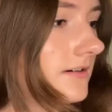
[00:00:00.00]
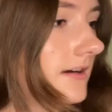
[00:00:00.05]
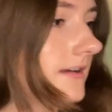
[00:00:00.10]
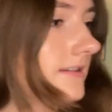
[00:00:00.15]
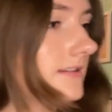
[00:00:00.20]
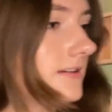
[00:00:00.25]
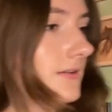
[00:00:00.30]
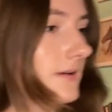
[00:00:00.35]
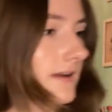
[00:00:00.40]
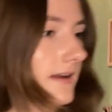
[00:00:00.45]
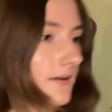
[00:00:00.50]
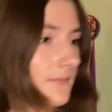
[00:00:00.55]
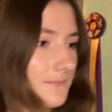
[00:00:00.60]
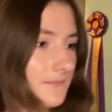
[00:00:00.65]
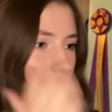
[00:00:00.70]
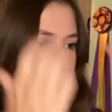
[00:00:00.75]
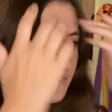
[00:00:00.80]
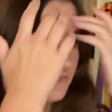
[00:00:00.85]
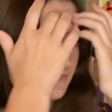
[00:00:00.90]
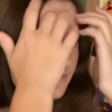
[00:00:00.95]
Okay, here we go.
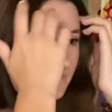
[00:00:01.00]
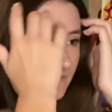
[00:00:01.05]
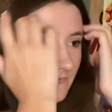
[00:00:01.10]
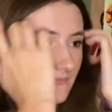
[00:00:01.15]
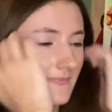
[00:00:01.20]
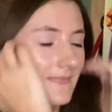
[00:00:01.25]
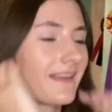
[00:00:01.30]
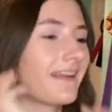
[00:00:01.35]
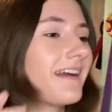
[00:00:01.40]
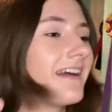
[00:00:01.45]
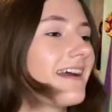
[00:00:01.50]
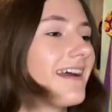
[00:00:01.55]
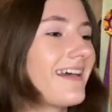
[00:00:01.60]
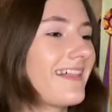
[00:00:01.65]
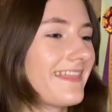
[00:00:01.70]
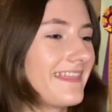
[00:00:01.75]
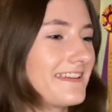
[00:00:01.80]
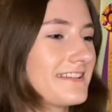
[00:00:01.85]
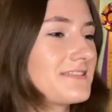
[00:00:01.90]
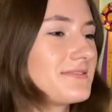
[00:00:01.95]

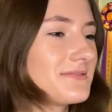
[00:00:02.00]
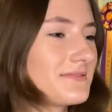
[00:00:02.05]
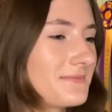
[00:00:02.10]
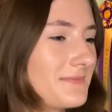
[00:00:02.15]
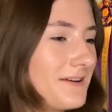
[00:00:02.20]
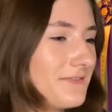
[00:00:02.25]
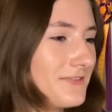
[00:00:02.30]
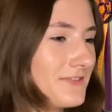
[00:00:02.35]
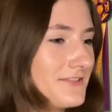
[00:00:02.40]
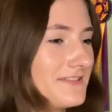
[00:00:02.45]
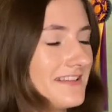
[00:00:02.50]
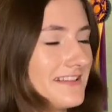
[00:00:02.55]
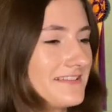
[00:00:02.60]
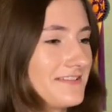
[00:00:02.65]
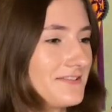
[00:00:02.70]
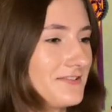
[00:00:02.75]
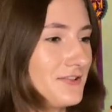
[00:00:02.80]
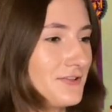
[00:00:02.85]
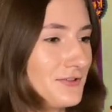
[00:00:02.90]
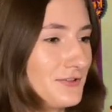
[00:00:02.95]
This was my first
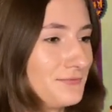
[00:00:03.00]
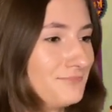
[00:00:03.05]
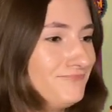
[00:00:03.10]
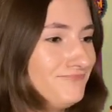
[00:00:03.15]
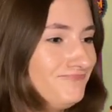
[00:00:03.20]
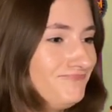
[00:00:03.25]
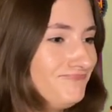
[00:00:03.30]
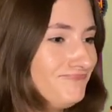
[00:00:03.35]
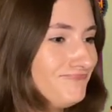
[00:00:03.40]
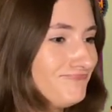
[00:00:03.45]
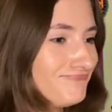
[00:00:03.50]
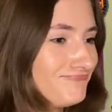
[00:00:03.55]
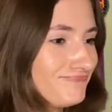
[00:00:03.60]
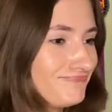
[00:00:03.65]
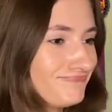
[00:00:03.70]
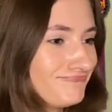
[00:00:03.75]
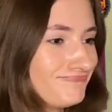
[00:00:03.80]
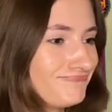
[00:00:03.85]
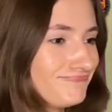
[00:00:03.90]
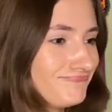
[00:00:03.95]
lesson on her.
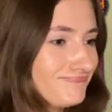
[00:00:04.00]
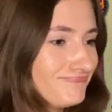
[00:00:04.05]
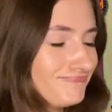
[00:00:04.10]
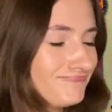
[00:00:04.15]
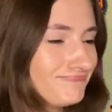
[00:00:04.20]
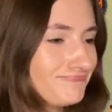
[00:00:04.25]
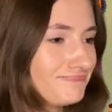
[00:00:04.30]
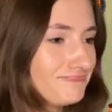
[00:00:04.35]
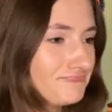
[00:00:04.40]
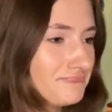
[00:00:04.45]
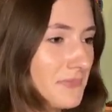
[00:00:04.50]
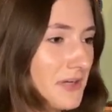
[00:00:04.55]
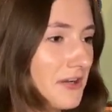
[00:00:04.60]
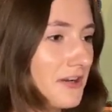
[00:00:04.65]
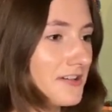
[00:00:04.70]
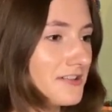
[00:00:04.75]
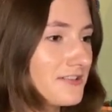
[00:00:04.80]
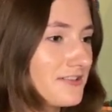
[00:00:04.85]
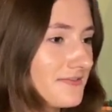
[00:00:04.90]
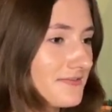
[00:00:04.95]
My
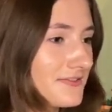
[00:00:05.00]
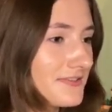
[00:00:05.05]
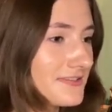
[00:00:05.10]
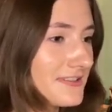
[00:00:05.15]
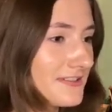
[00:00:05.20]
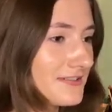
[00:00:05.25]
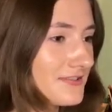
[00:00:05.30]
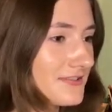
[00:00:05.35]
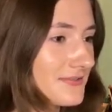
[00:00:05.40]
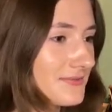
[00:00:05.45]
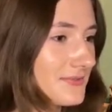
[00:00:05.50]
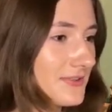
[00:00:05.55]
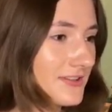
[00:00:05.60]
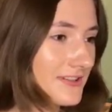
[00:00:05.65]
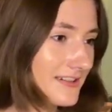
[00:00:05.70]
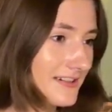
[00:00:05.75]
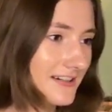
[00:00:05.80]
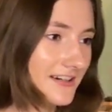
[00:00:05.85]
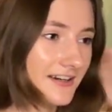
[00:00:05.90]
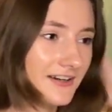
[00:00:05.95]
gosh, it feels like so
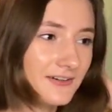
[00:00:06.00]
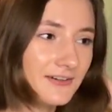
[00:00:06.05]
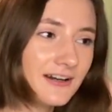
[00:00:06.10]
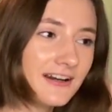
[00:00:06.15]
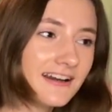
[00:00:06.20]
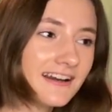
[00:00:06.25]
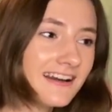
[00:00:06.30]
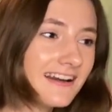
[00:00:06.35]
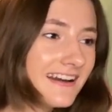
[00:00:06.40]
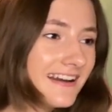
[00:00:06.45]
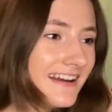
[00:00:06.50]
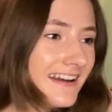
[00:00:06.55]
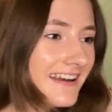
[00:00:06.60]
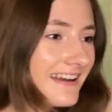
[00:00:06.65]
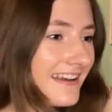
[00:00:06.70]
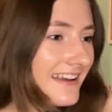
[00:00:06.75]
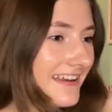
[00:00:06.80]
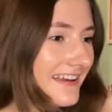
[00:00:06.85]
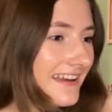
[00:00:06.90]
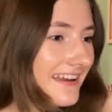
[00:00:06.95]
long ago.
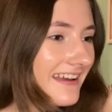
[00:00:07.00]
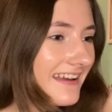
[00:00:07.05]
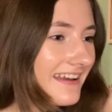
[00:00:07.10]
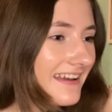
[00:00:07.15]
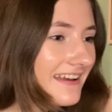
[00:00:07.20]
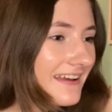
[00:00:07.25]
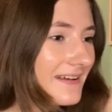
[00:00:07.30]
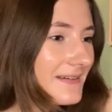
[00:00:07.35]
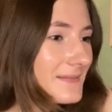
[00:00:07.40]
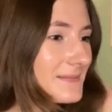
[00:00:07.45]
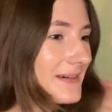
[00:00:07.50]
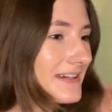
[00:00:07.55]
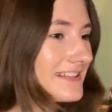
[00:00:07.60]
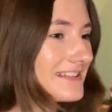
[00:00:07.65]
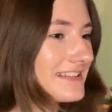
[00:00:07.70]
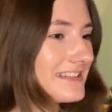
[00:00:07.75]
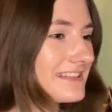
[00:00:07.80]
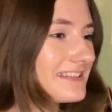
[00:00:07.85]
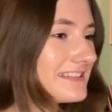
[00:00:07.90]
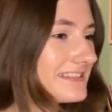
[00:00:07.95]
My
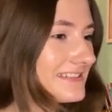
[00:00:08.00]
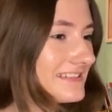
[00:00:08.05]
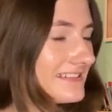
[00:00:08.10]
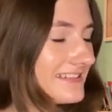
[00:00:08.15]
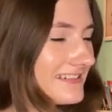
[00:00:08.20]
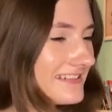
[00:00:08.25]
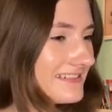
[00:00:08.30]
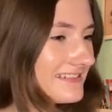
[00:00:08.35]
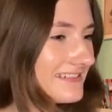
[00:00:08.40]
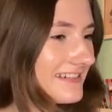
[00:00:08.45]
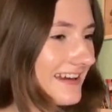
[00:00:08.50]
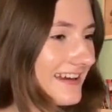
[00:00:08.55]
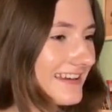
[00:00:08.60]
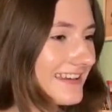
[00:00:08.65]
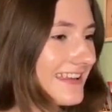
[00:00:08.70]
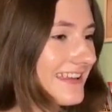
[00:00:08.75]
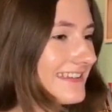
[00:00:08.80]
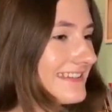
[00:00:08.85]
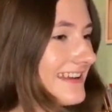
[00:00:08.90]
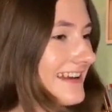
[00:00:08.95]
seat. I
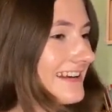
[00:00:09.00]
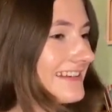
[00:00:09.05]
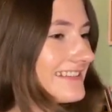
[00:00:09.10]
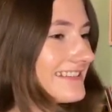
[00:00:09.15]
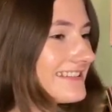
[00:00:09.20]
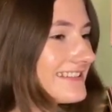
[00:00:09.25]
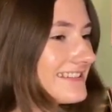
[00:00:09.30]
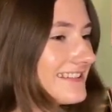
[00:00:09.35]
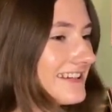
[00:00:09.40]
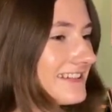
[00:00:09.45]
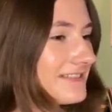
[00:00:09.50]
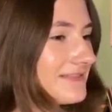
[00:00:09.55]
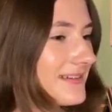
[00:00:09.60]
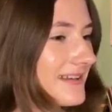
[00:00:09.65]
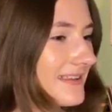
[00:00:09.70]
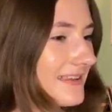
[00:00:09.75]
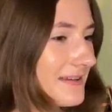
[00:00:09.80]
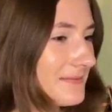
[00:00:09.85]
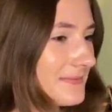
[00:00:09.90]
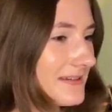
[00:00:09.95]
cannot decide if I
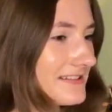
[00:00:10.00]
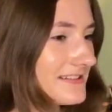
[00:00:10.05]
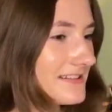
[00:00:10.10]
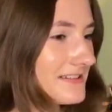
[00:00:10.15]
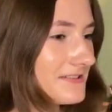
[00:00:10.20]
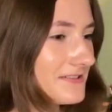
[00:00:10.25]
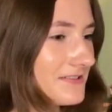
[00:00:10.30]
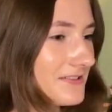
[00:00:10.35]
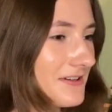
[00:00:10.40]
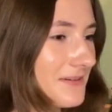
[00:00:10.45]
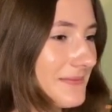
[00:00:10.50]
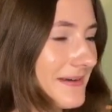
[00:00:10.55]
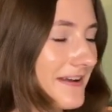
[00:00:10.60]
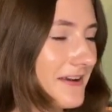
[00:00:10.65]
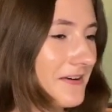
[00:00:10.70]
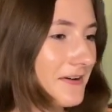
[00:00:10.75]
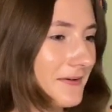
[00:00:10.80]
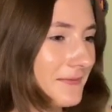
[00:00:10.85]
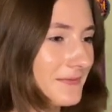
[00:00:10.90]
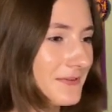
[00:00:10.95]
like my seat or not. My
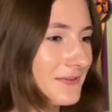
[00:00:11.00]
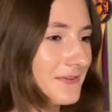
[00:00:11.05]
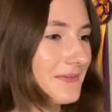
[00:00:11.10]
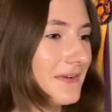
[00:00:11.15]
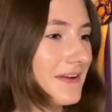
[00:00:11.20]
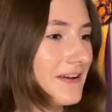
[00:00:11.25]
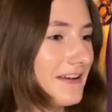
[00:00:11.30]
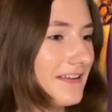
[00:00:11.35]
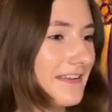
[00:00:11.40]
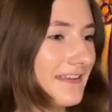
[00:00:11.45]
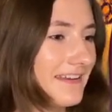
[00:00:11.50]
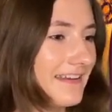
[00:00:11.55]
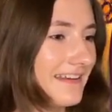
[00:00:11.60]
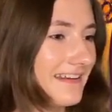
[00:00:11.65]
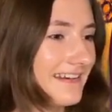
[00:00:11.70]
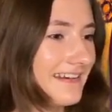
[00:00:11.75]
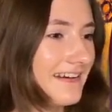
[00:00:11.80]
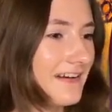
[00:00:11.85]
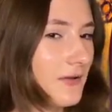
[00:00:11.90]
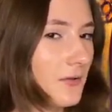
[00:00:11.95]
arms are very like
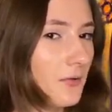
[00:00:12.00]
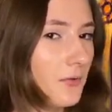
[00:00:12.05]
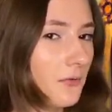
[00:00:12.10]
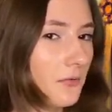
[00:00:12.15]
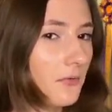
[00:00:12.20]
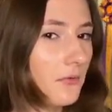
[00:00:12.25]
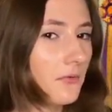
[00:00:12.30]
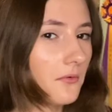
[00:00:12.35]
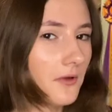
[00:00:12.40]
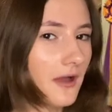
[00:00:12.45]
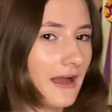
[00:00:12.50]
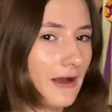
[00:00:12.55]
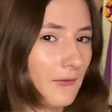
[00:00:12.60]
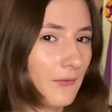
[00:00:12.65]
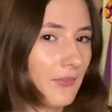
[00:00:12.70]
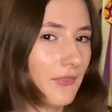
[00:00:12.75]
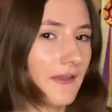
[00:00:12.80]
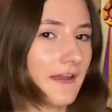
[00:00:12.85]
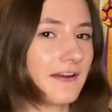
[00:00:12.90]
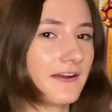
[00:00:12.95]
out
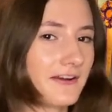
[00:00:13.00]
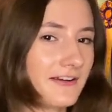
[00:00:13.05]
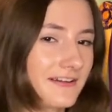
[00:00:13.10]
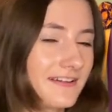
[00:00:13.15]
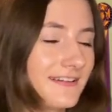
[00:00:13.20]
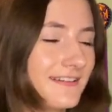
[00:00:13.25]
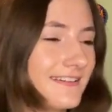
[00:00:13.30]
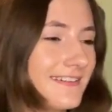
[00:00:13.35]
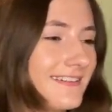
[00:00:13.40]
there.